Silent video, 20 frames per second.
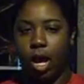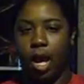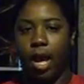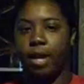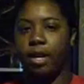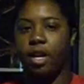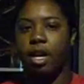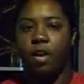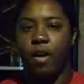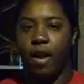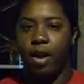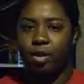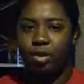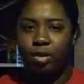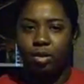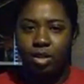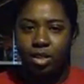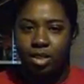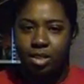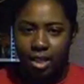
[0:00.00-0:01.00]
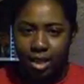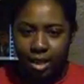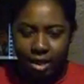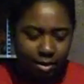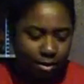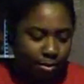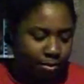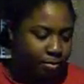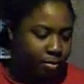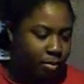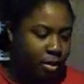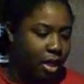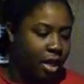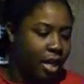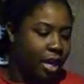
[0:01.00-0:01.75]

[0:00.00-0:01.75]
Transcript: I know, how cool is that?